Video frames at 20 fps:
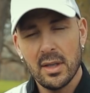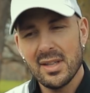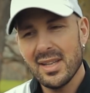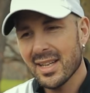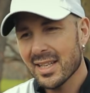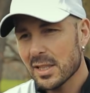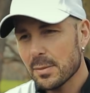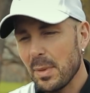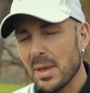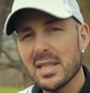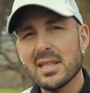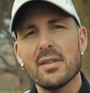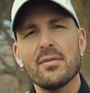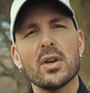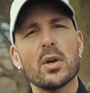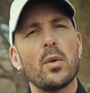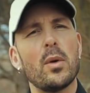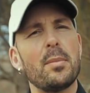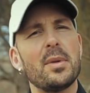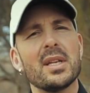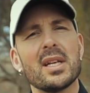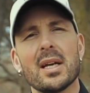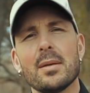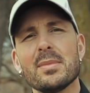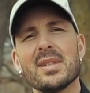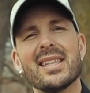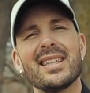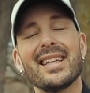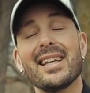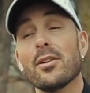The expensive equipment
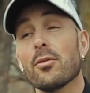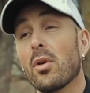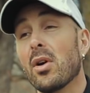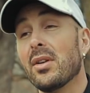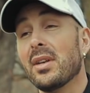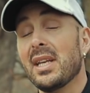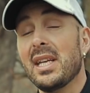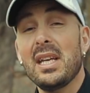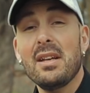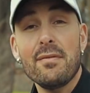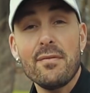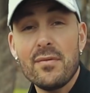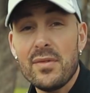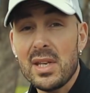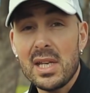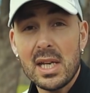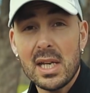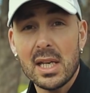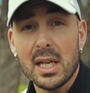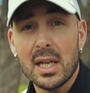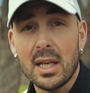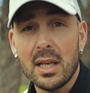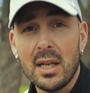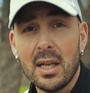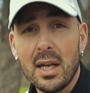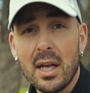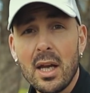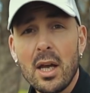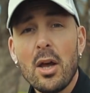comes in later on if needed,